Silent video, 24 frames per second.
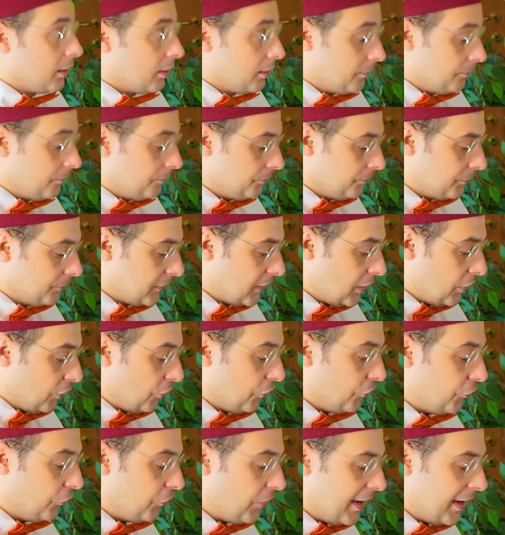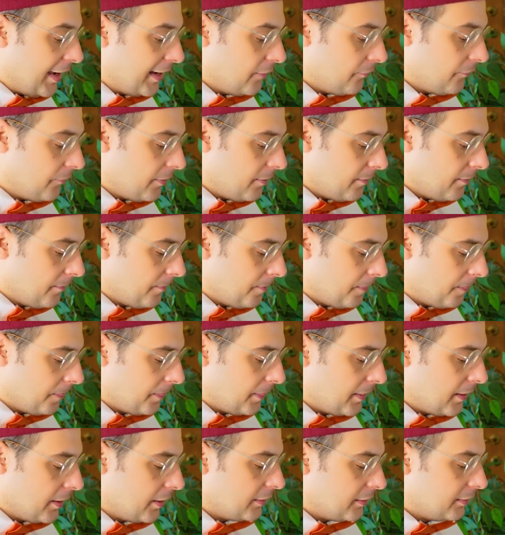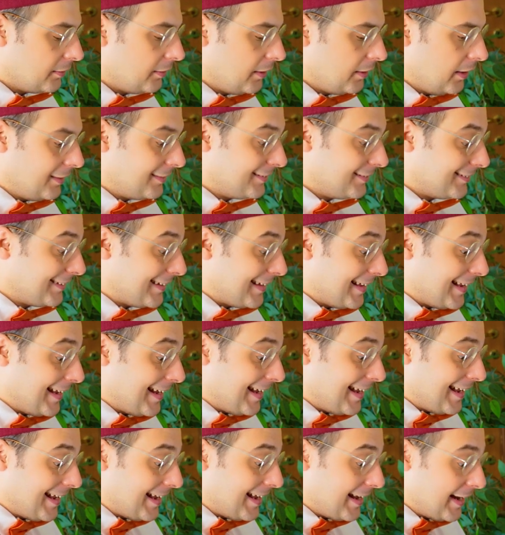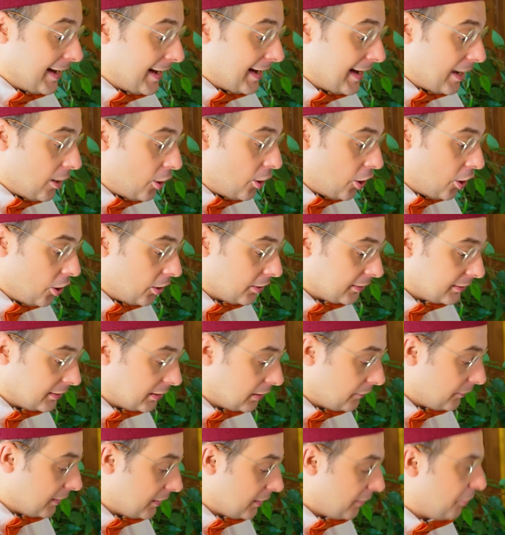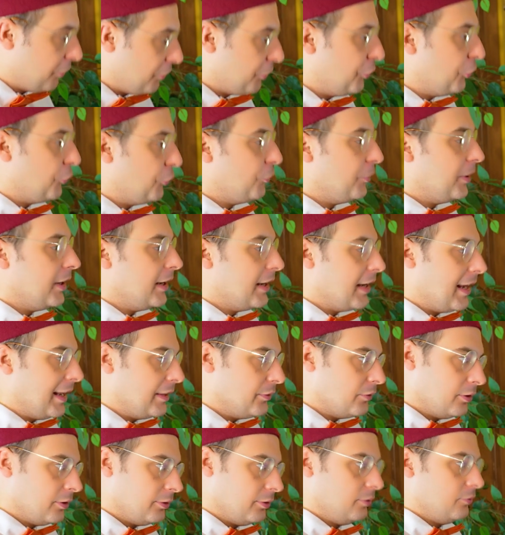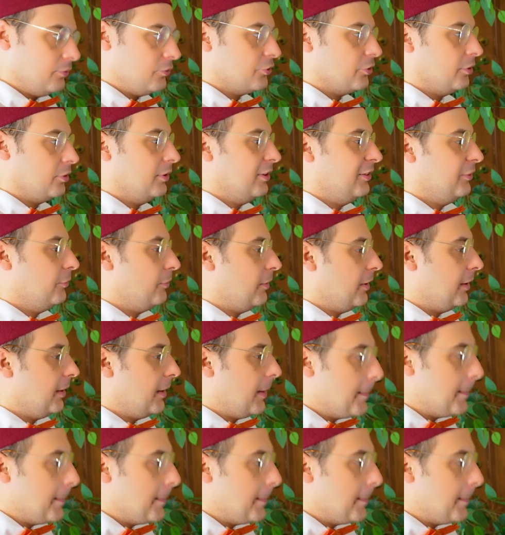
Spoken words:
5, 6, octave, 3, and resolution, this way.